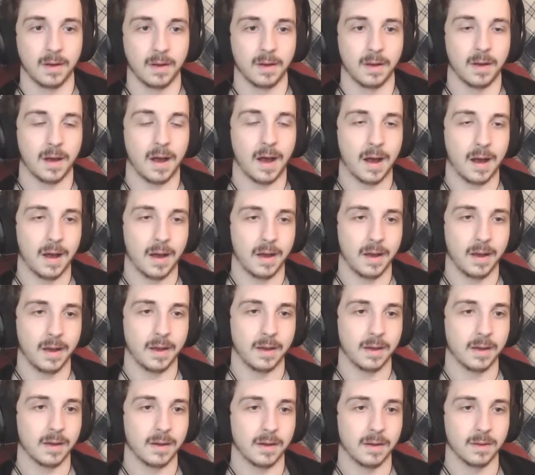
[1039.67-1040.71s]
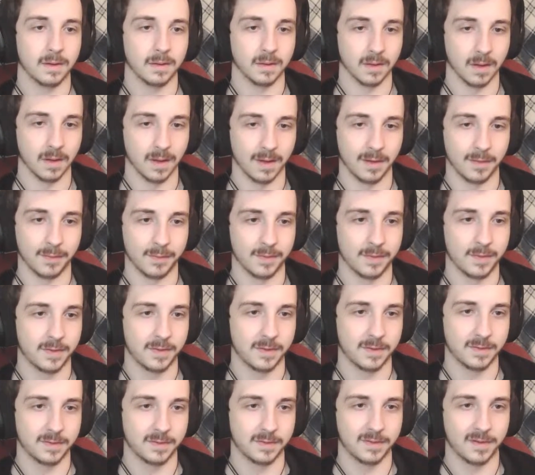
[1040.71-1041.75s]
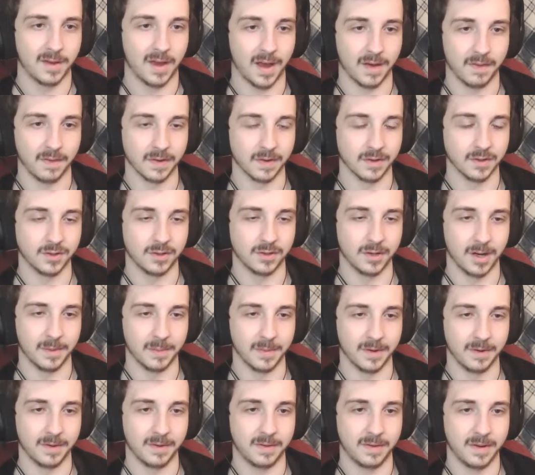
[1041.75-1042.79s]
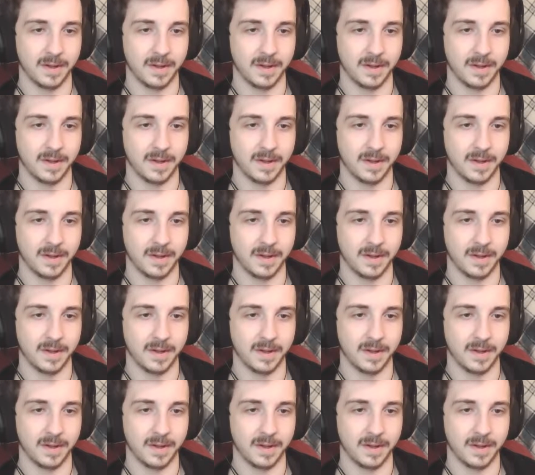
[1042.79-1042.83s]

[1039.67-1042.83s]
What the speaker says: I love having a shaman.